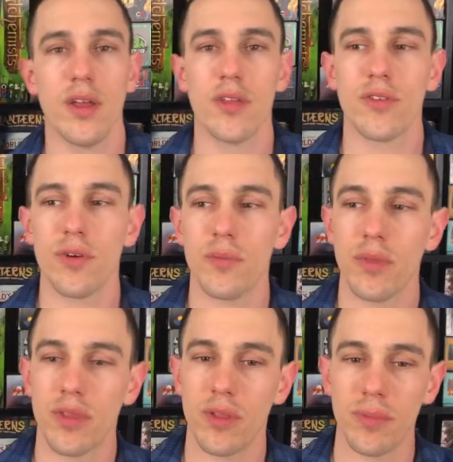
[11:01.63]
So
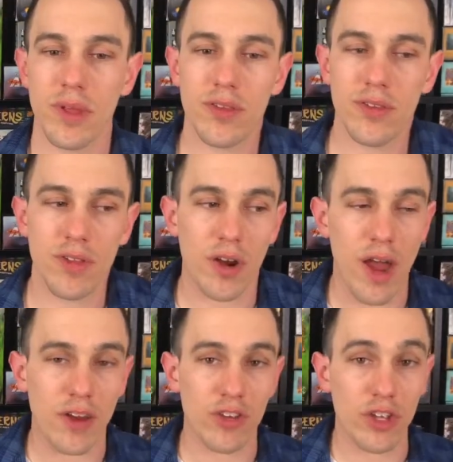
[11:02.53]
the places that are
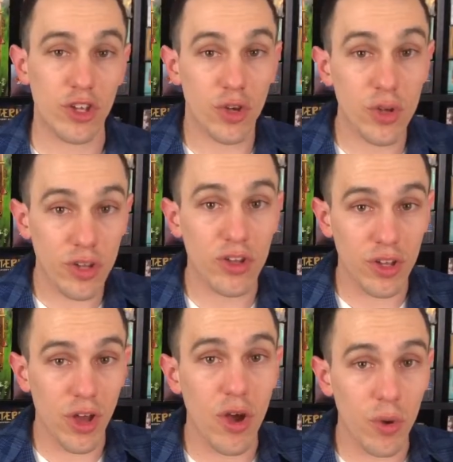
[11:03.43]
actually good to
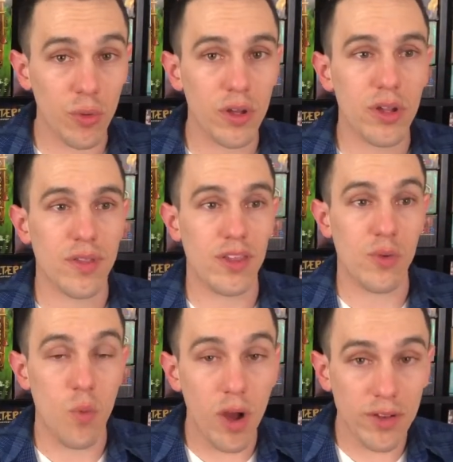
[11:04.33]
go, that you
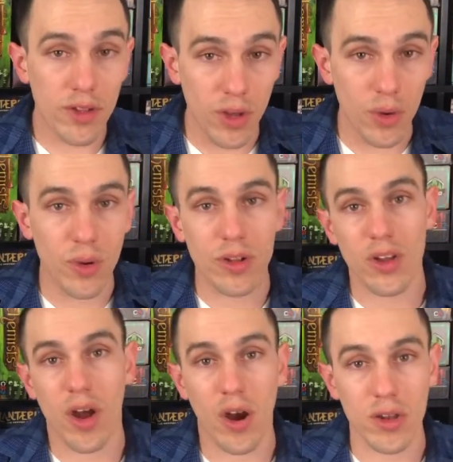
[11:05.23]
want to go,
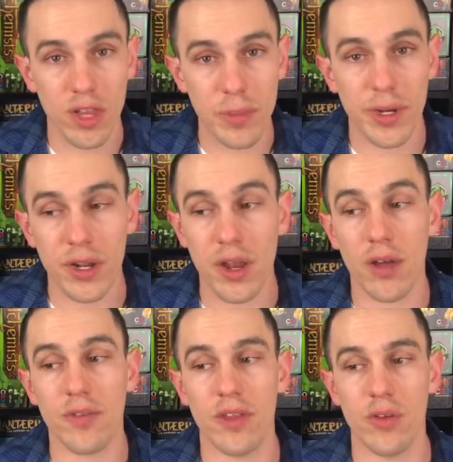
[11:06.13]
are limited
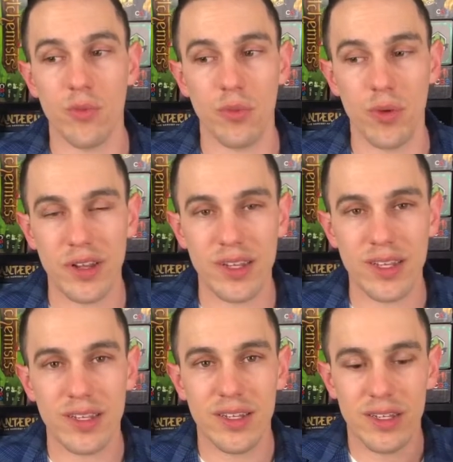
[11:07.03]
enough that you
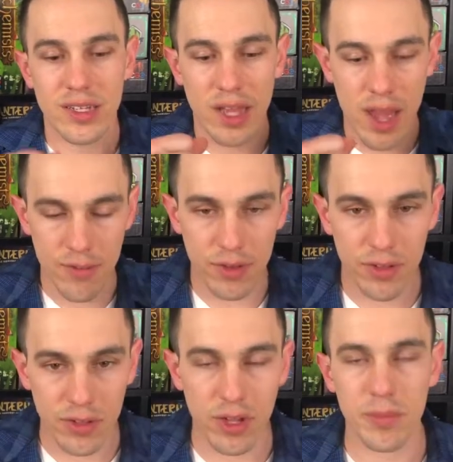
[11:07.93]
really, every
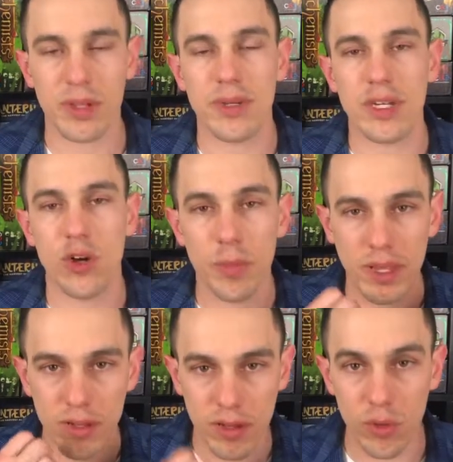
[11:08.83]
single time, like, man, I hope I
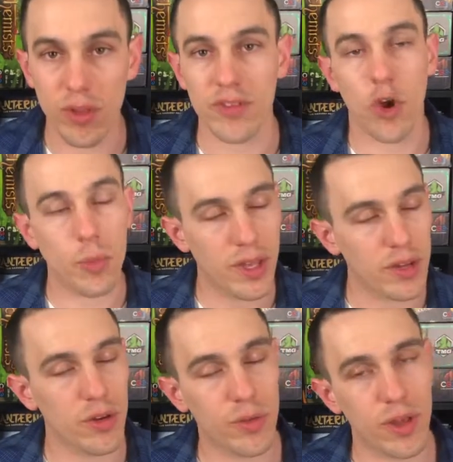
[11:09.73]
get to do this, I hope I get
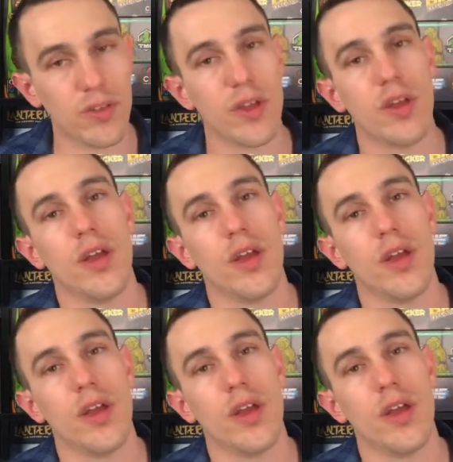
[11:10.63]
to do this.